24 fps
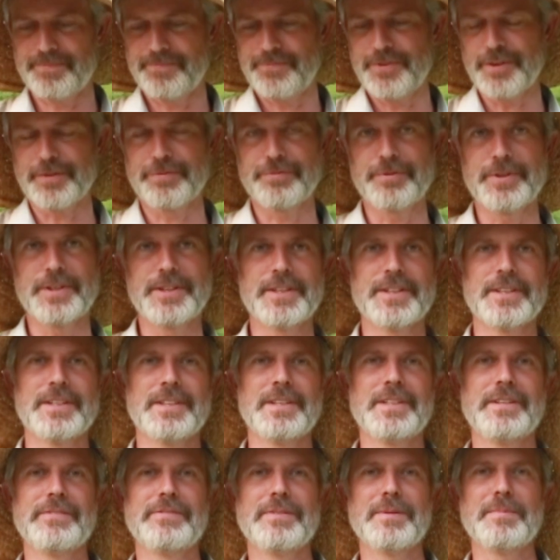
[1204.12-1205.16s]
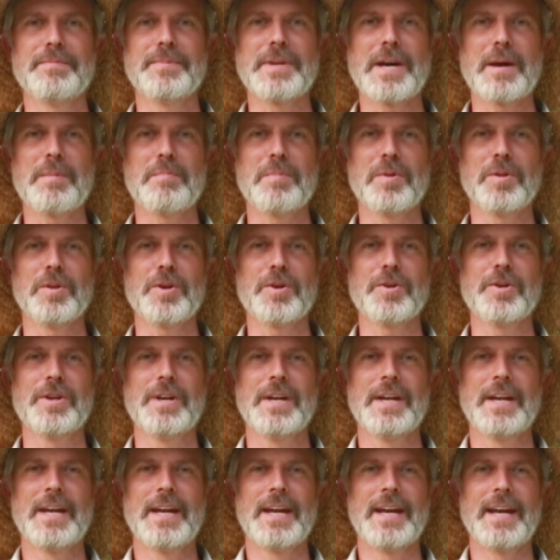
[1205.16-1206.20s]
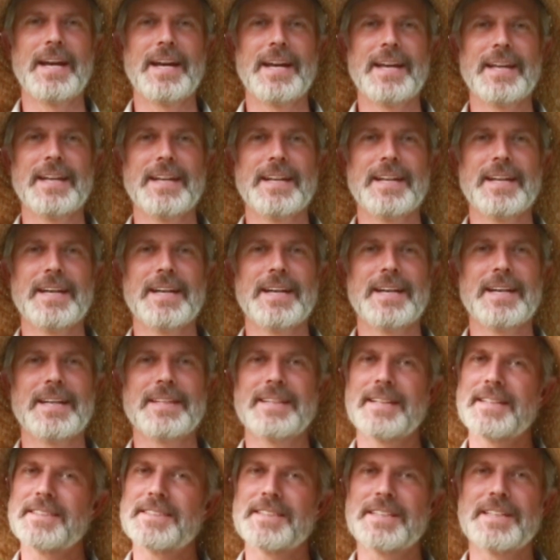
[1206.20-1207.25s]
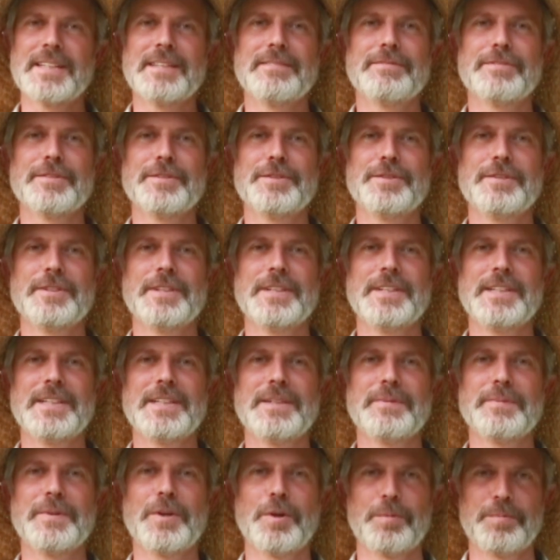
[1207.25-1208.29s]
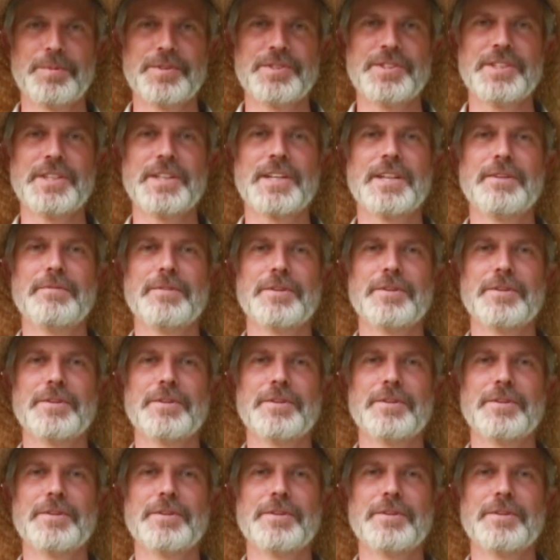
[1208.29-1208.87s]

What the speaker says: feel free to leave them down below. And thanks again for tuning in, and we hope to see you again